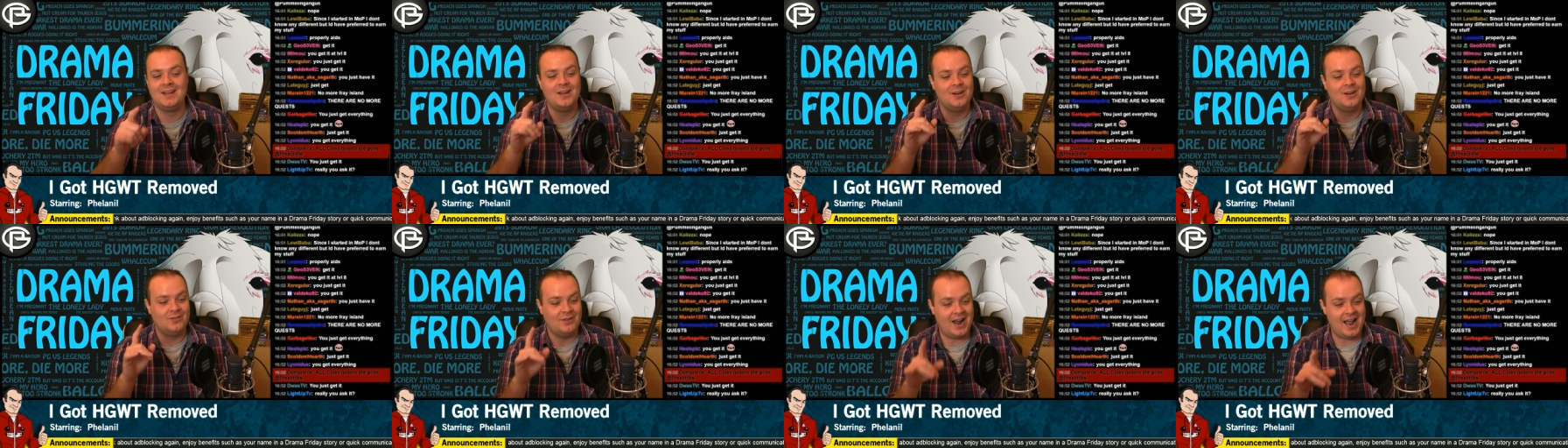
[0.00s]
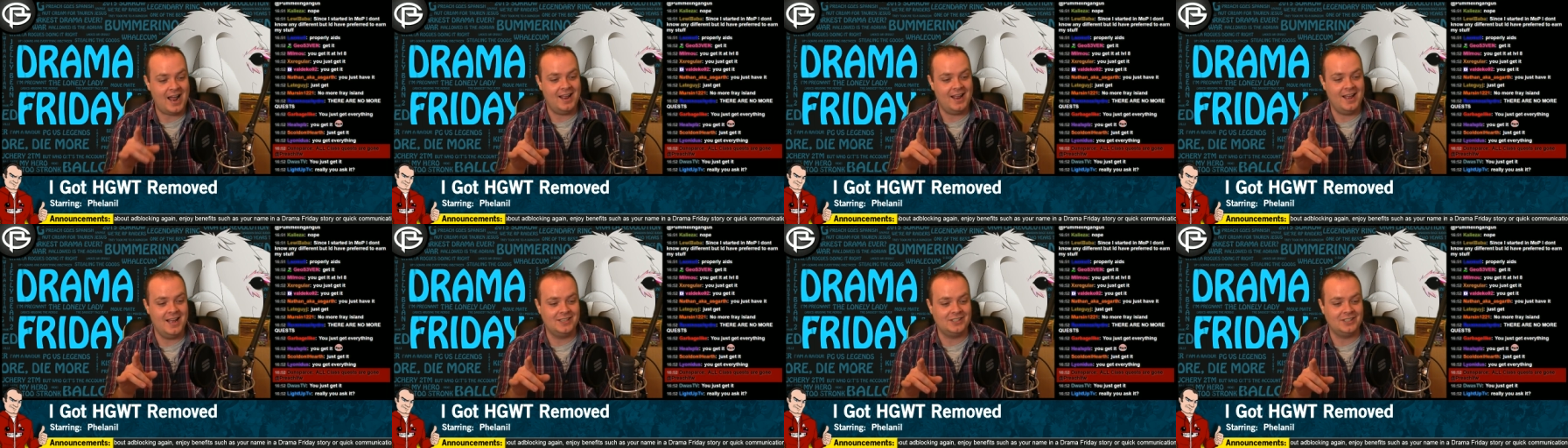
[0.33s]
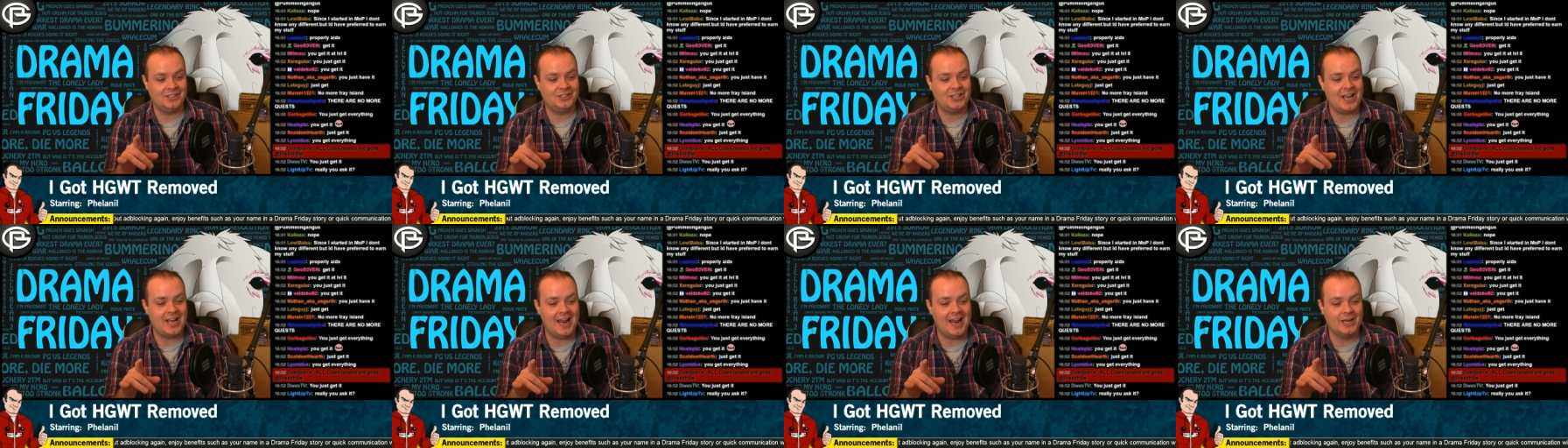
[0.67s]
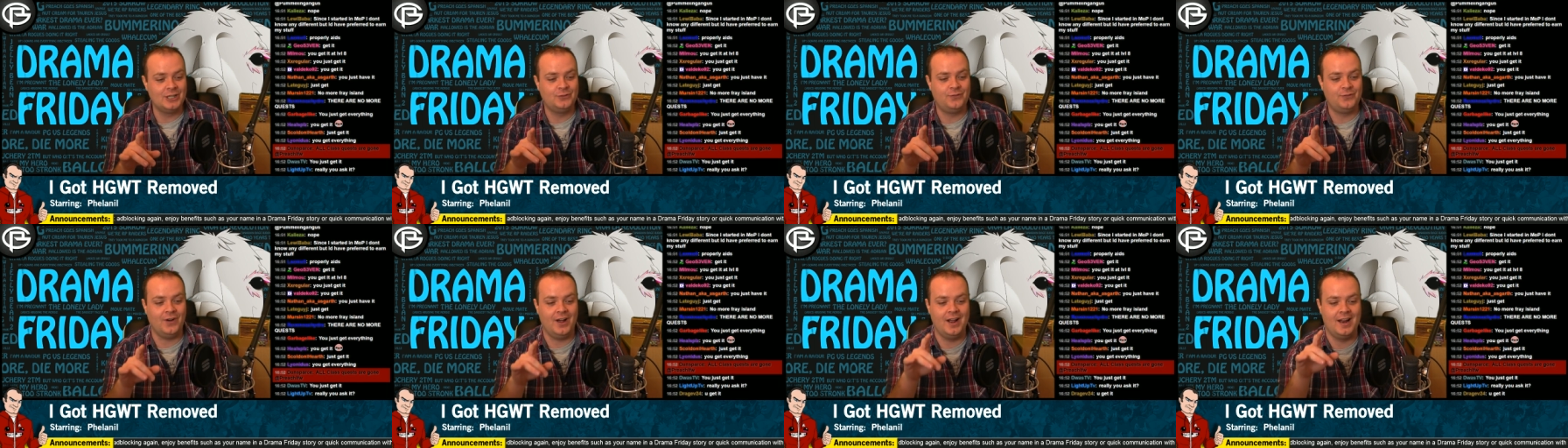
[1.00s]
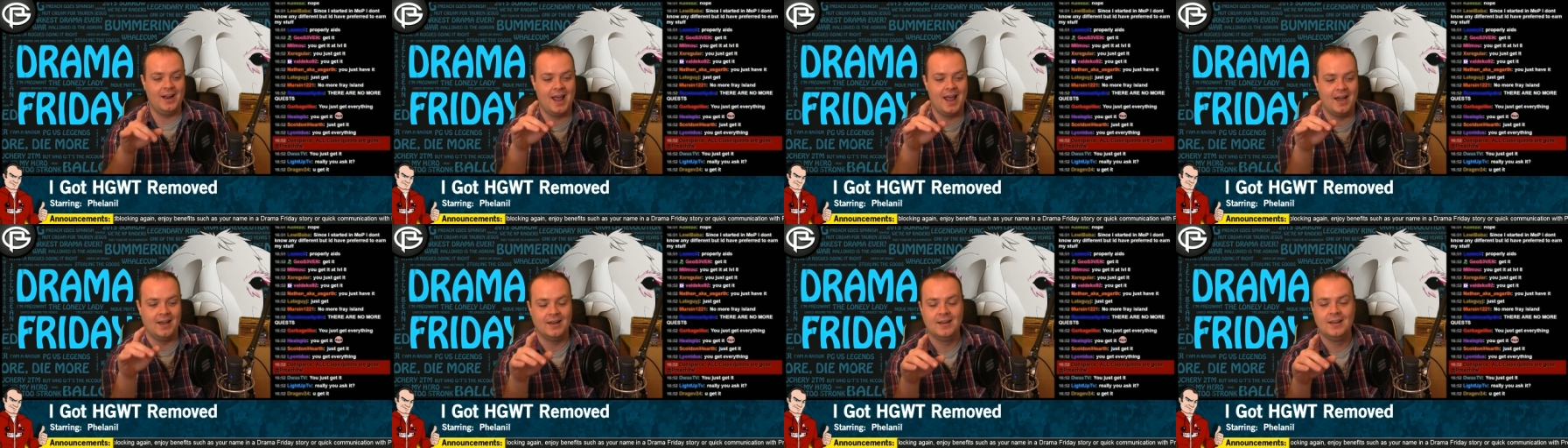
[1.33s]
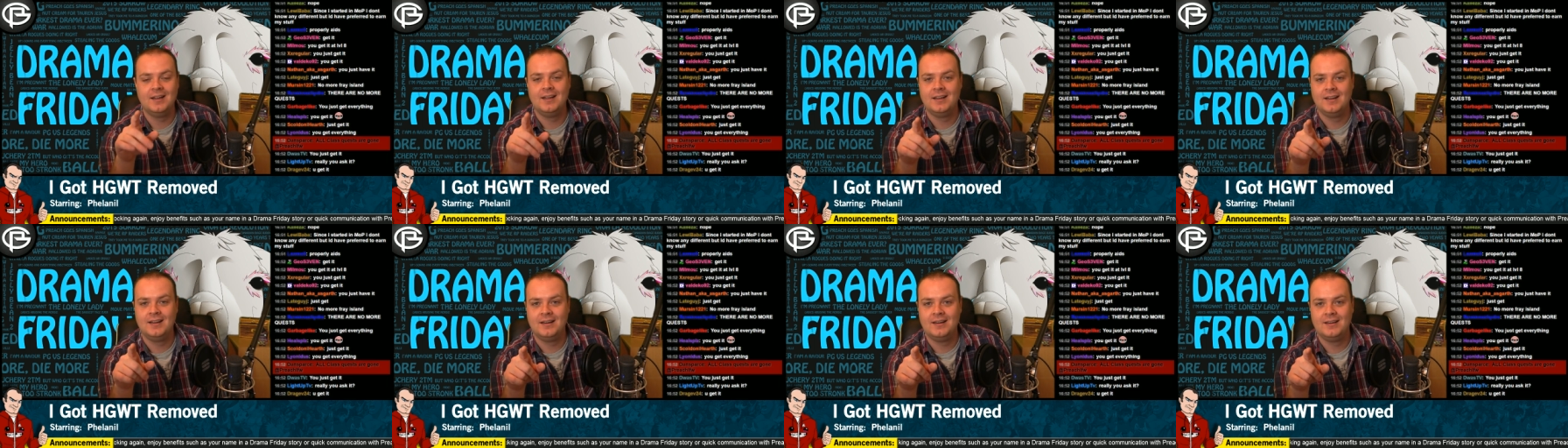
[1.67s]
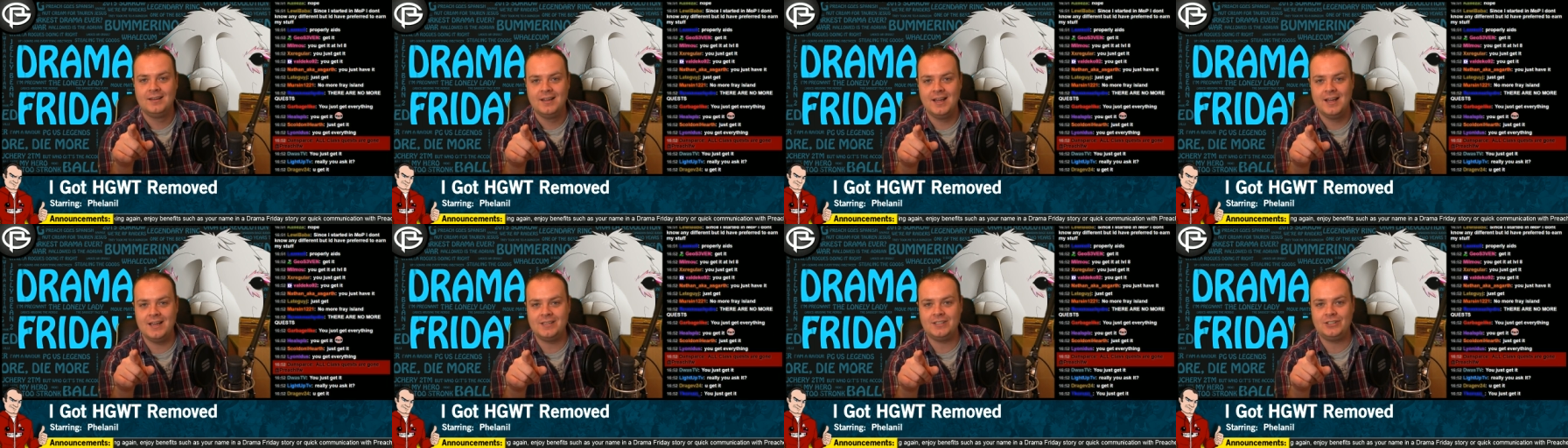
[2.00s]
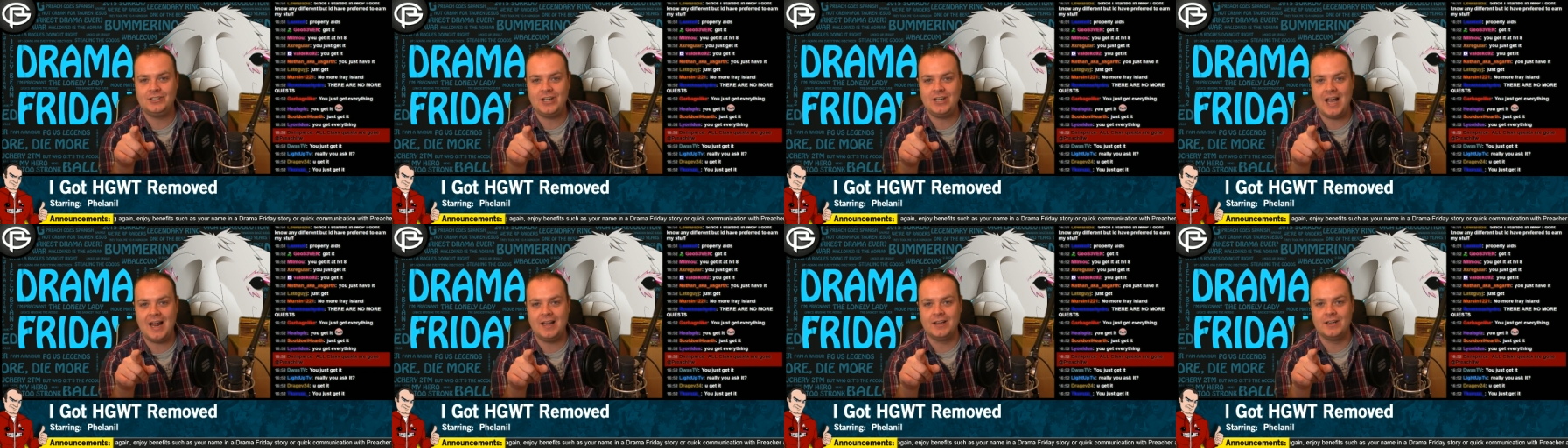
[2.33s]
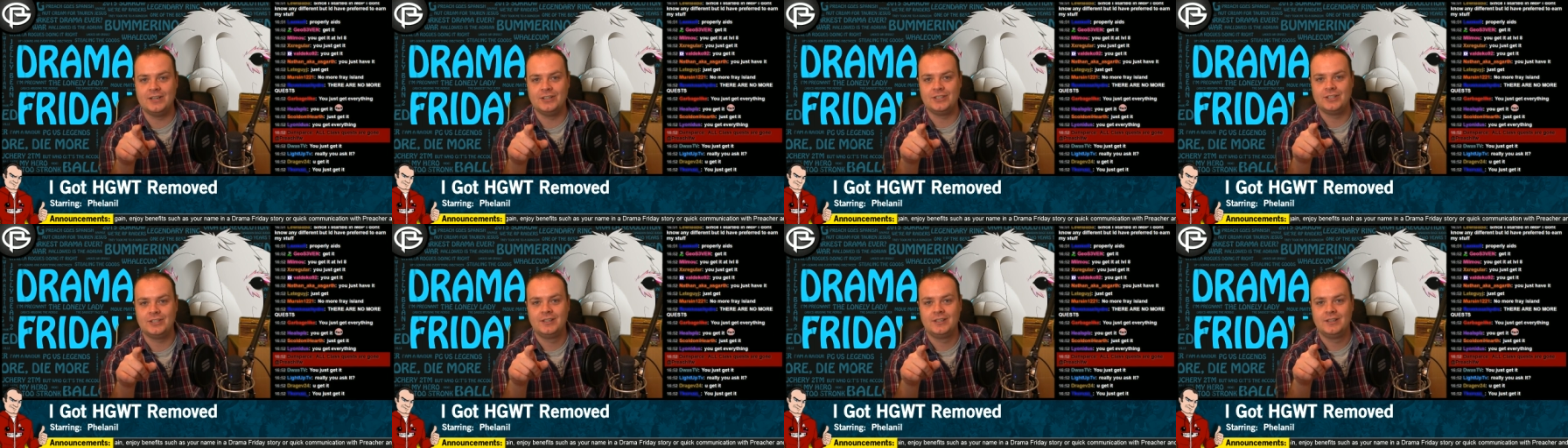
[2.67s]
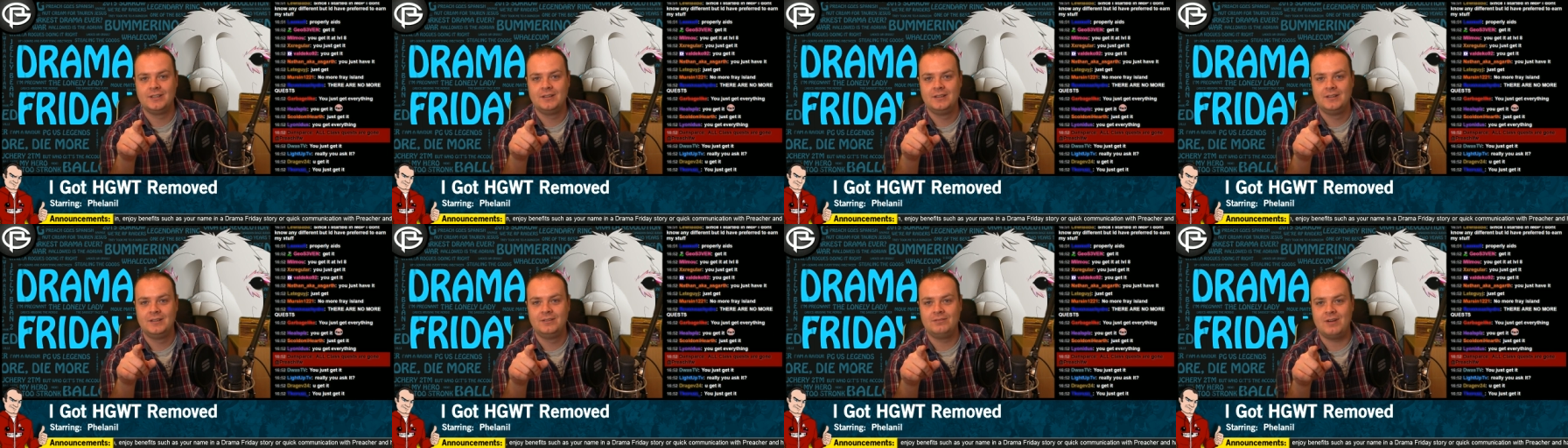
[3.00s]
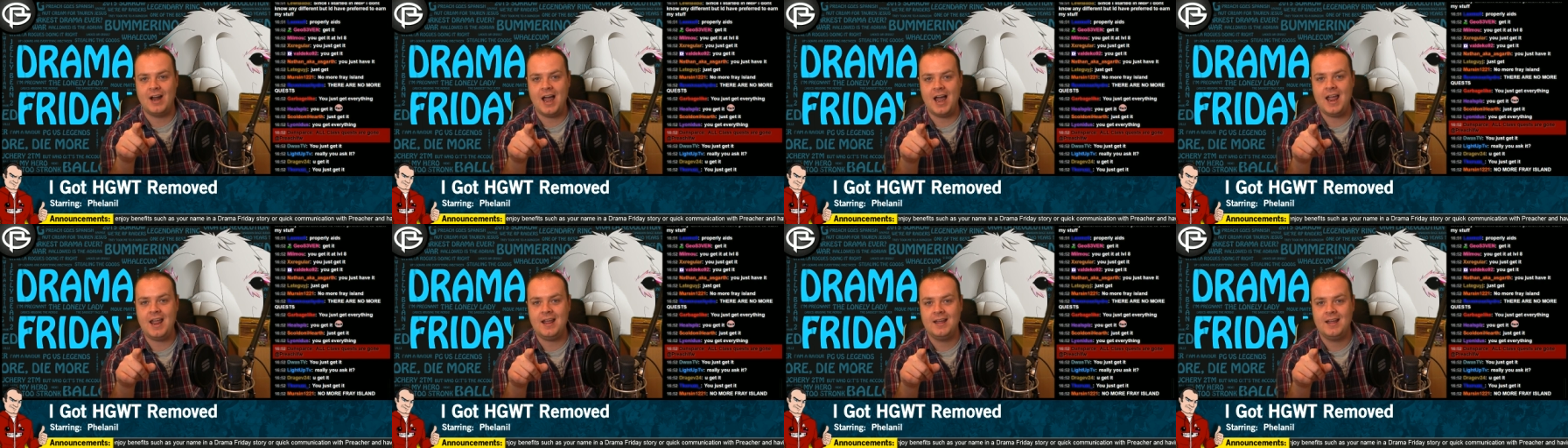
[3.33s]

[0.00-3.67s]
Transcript: Right, here's a challenge for you then. Here's a challenge, right?